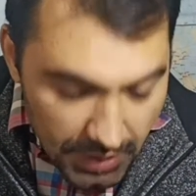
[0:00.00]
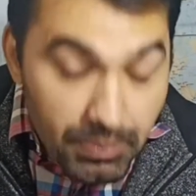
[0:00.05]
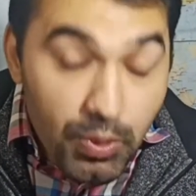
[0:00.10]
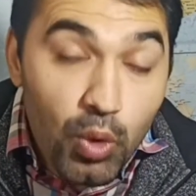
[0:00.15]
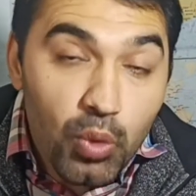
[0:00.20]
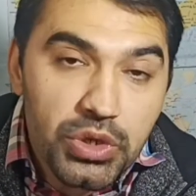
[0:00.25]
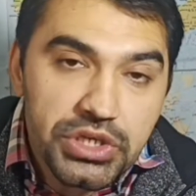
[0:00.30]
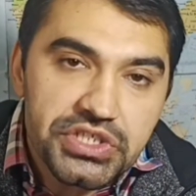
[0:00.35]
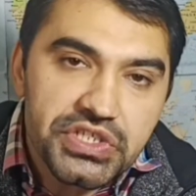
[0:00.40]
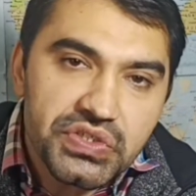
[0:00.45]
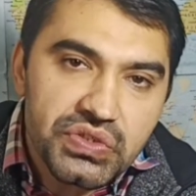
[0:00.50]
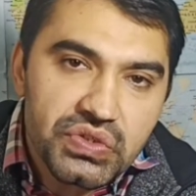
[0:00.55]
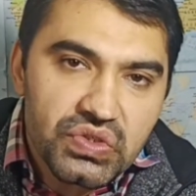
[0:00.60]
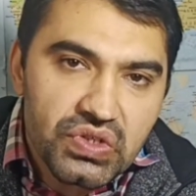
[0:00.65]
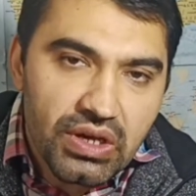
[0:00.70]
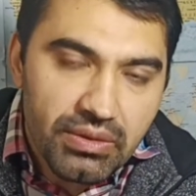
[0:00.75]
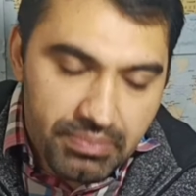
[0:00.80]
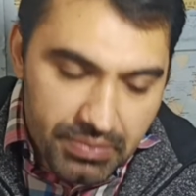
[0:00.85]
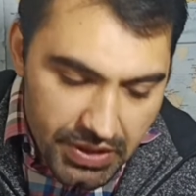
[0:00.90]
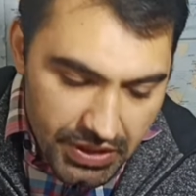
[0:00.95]
provisions
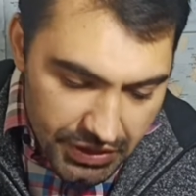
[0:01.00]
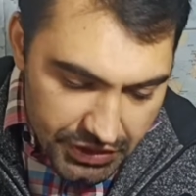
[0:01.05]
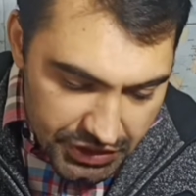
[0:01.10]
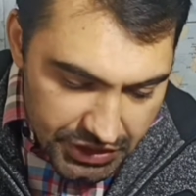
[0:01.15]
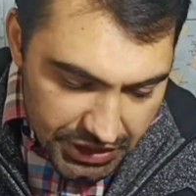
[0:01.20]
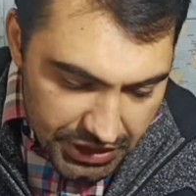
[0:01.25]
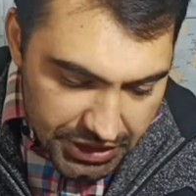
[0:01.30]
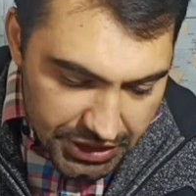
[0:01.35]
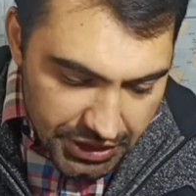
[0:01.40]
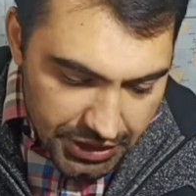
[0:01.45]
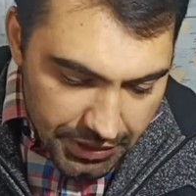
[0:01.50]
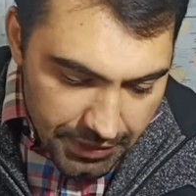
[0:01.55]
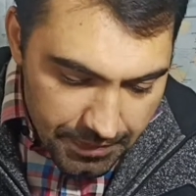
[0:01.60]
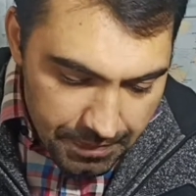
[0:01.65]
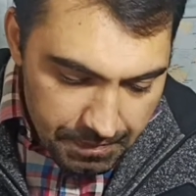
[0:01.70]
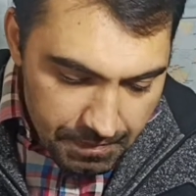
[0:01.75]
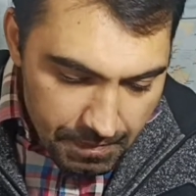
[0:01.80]
of the treaty.